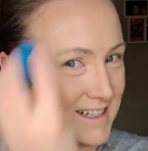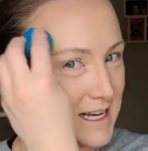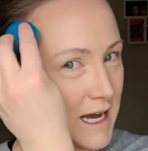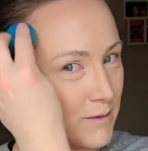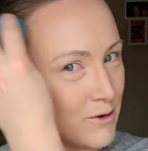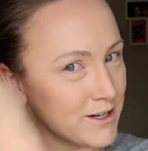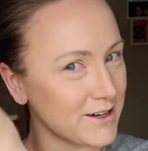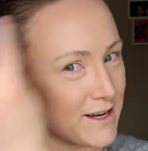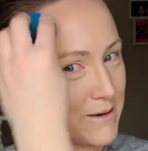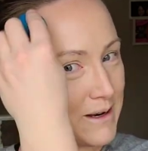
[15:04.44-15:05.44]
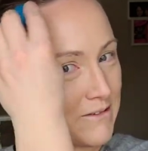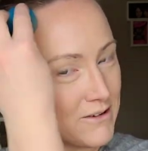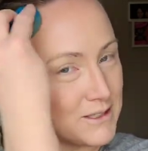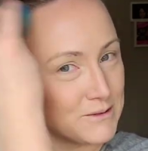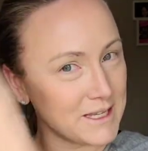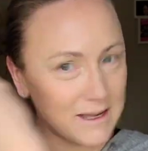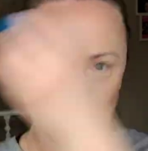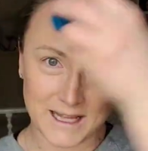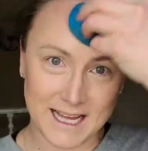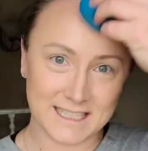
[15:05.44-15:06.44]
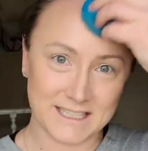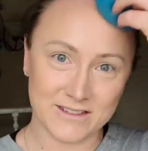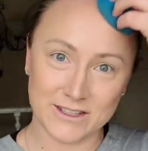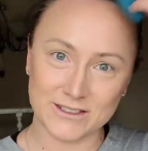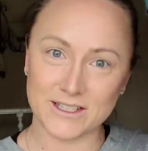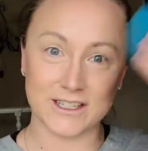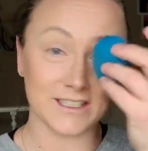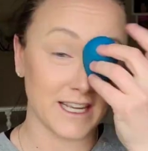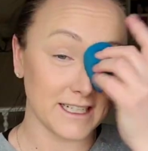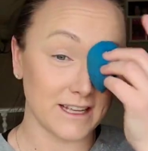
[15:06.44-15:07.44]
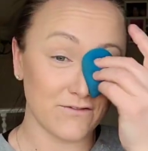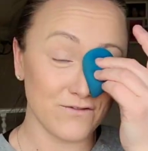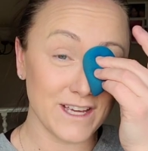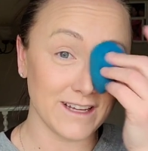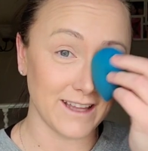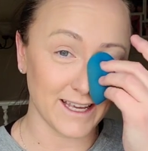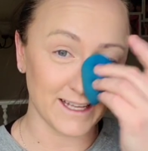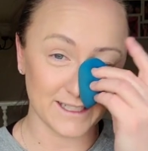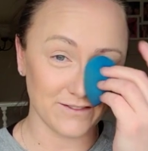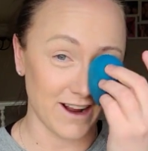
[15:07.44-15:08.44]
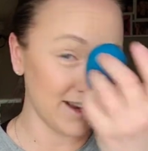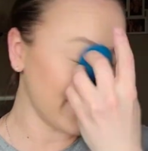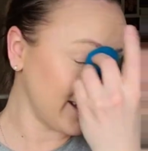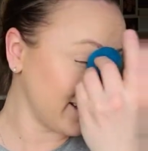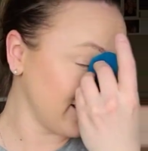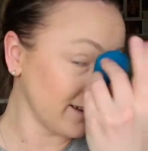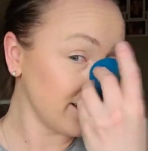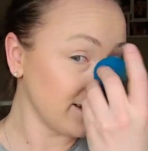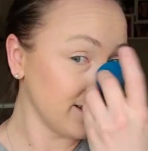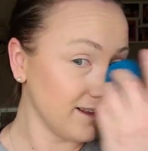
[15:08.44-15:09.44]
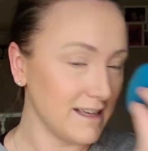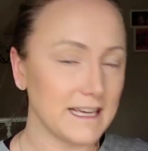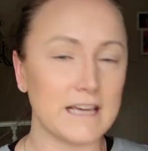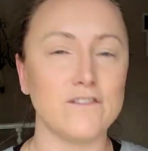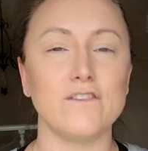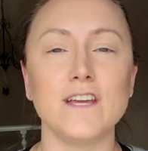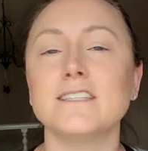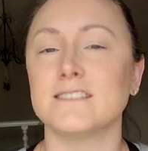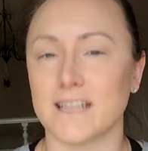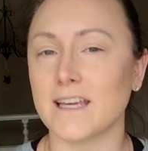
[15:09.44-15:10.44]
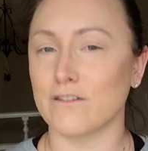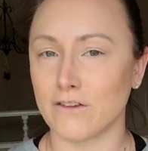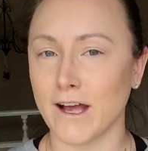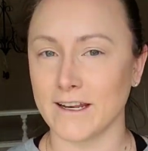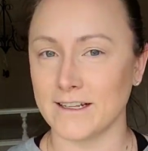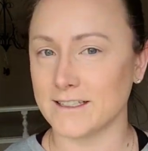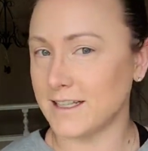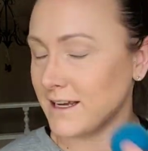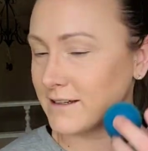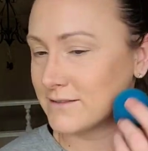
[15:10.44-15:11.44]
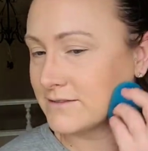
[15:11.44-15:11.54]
I'm wondering about everyone's weekend plans, even though it's Thursday, because I feel like it's Friday. It feels like a Friday today.